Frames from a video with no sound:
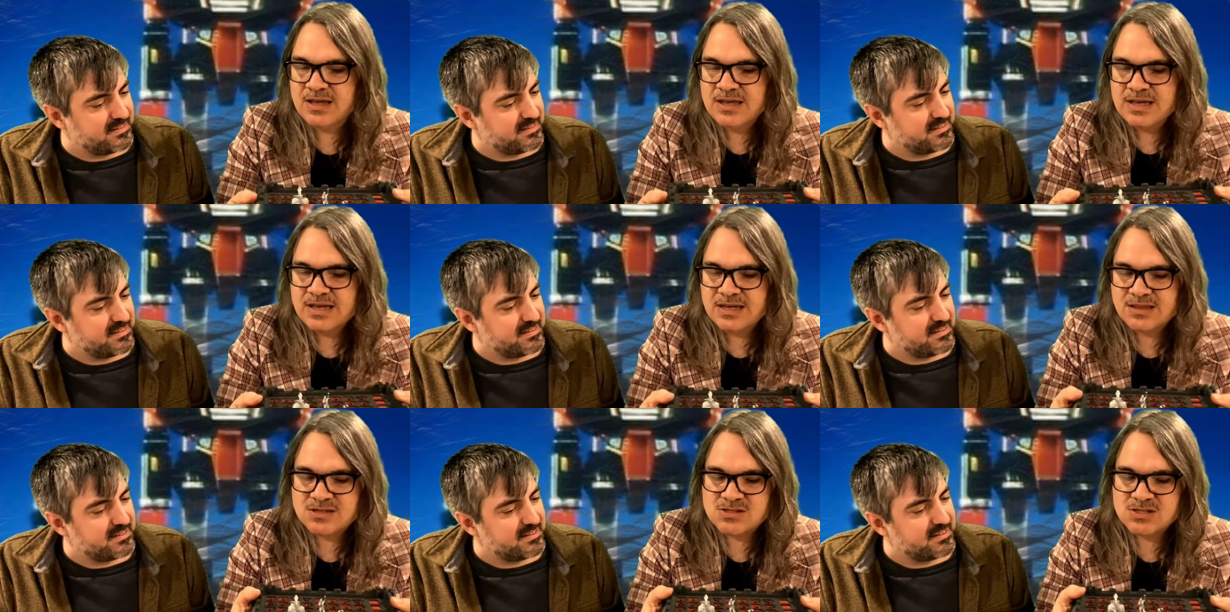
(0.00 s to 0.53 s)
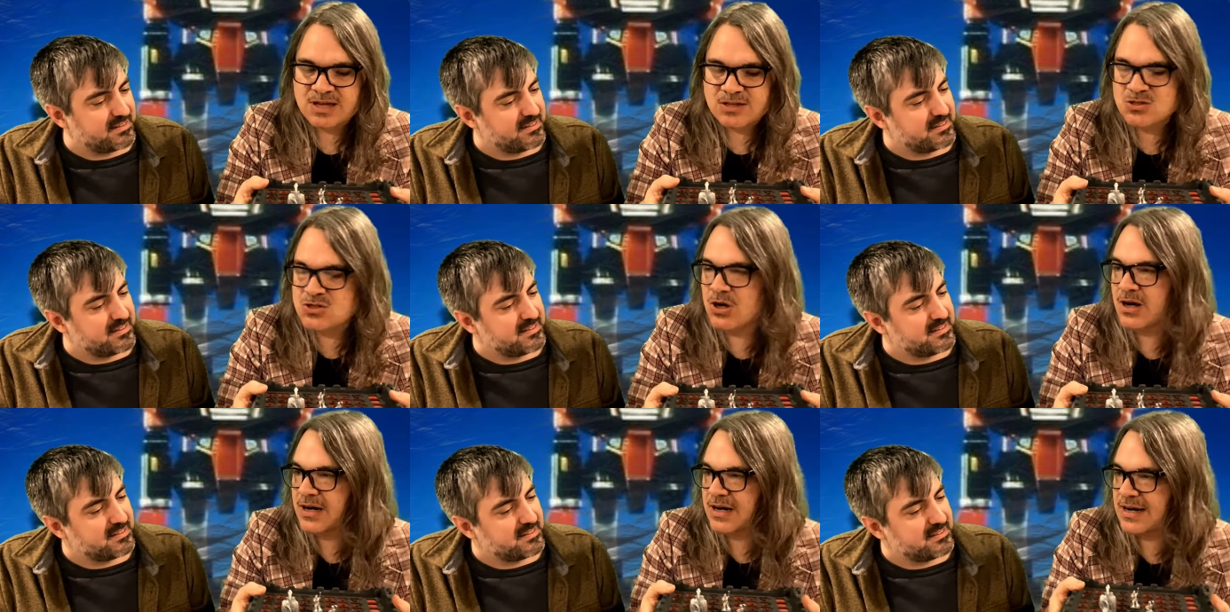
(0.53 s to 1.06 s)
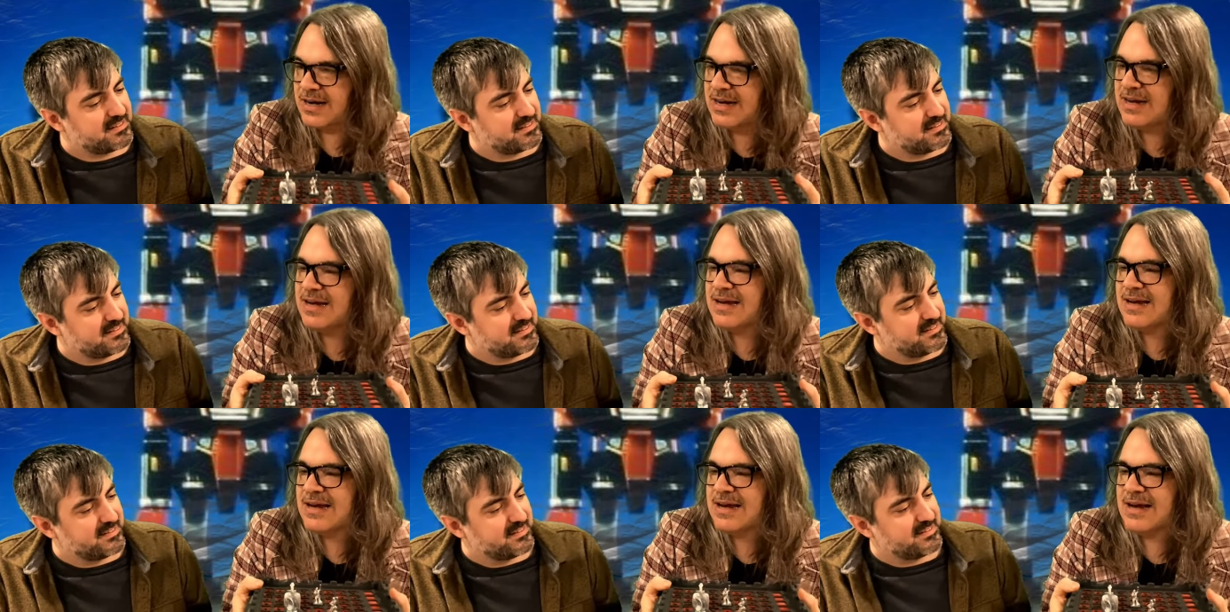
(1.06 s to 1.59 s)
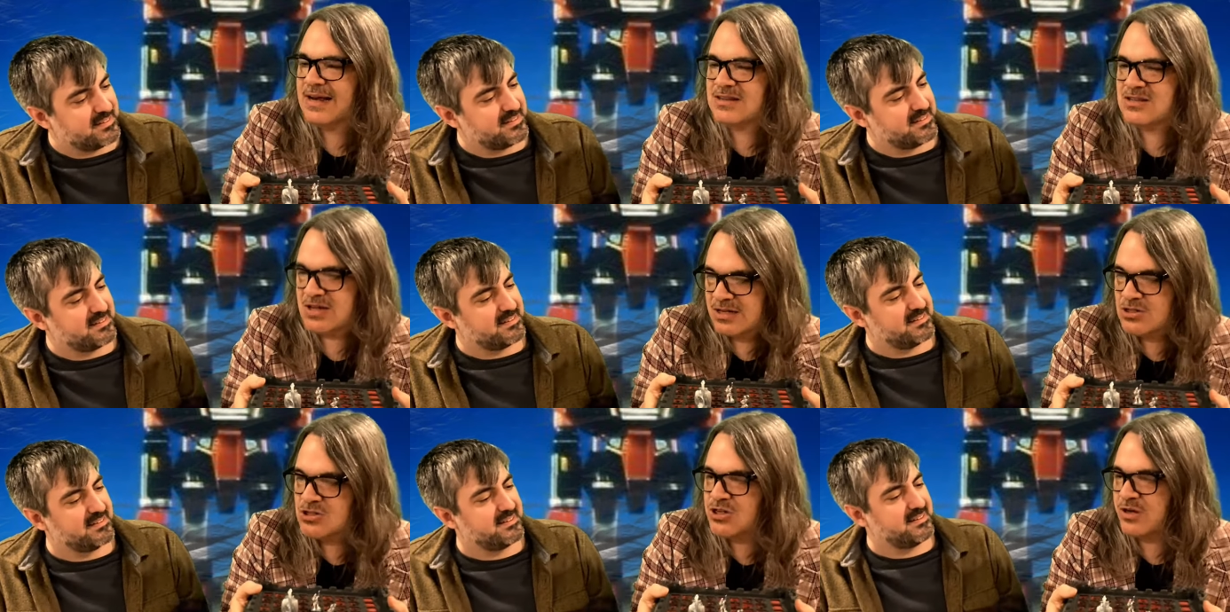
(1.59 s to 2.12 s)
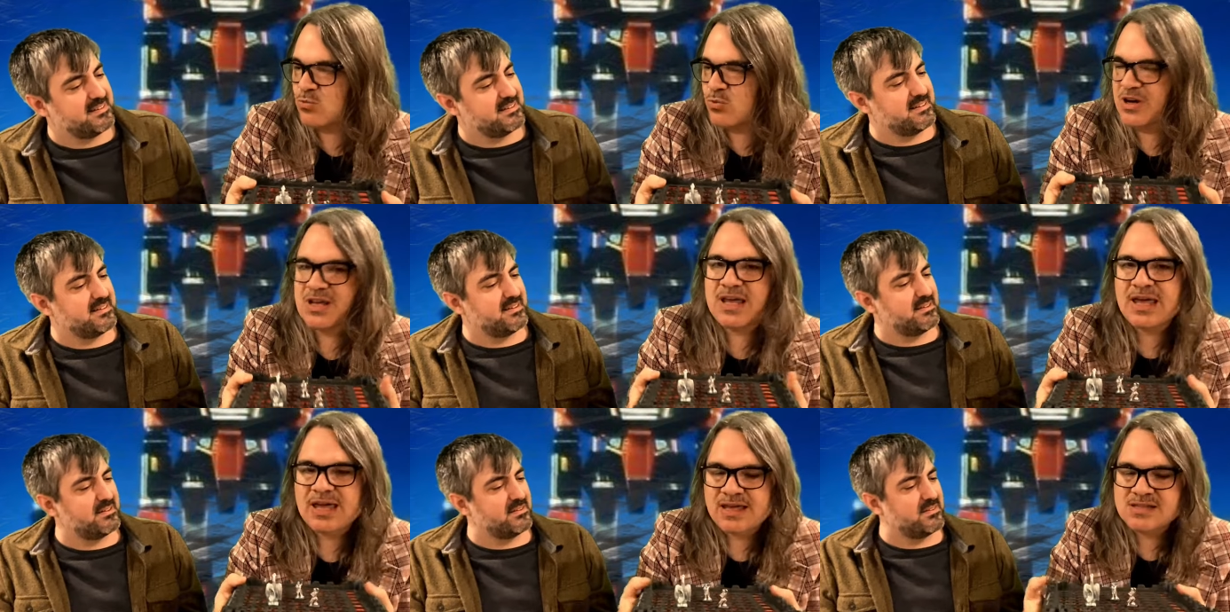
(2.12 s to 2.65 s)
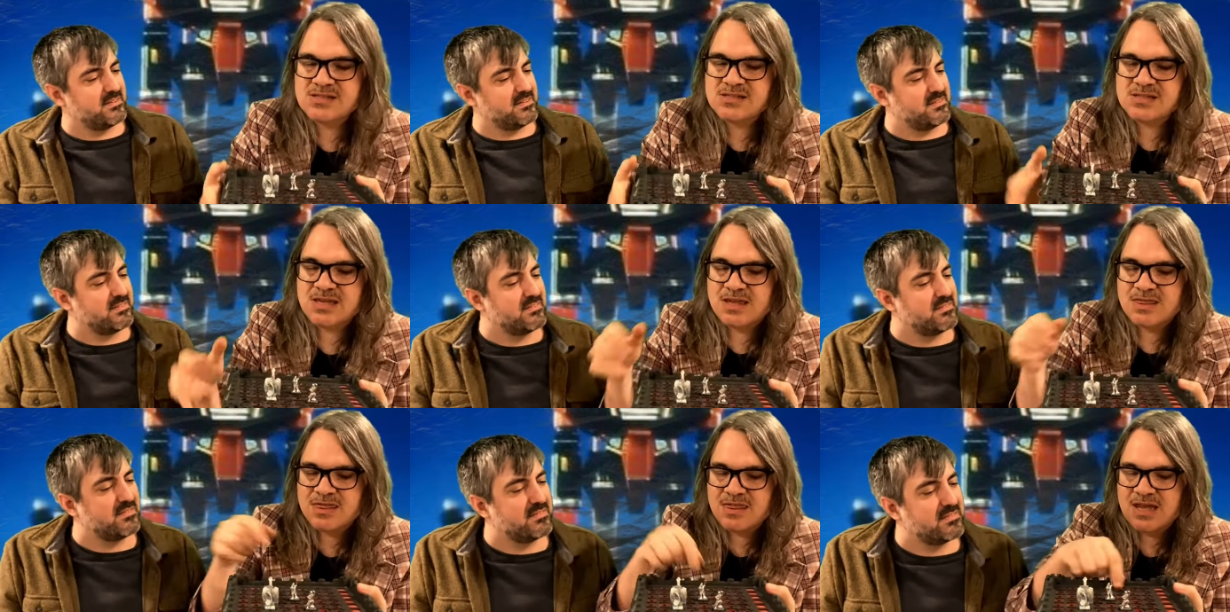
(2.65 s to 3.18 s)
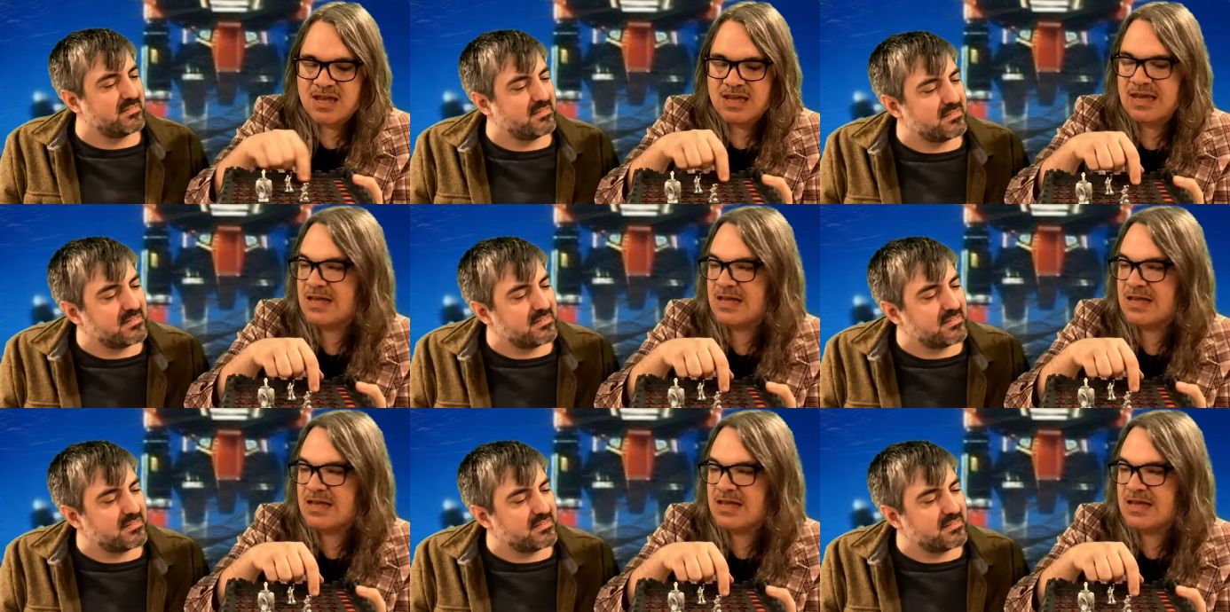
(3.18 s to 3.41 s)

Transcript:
Speaker 1: in this like dark dungeon where you can't see a thing.